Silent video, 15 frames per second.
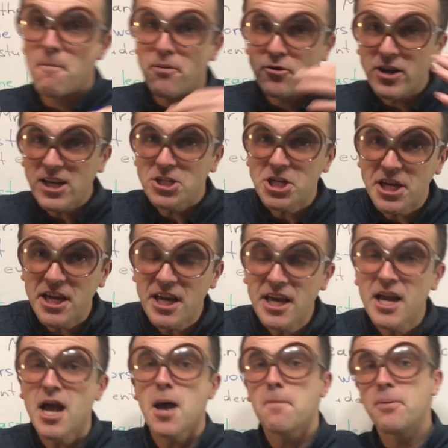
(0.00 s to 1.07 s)

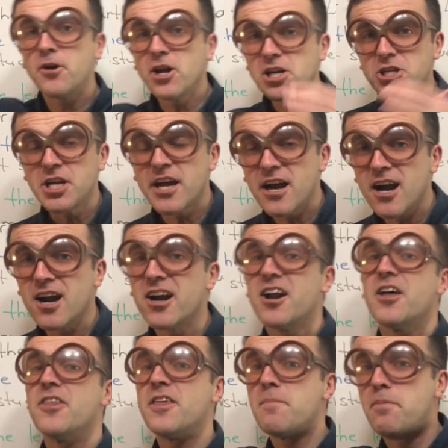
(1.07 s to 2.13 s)
pretty,
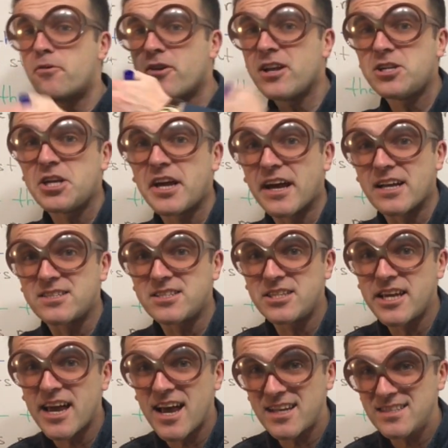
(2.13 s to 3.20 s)
prettier, the prettiest,
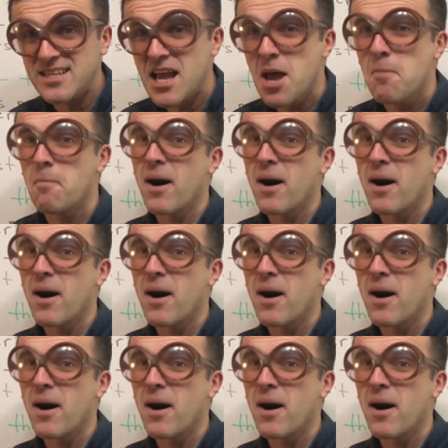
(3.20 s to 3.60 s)
yes?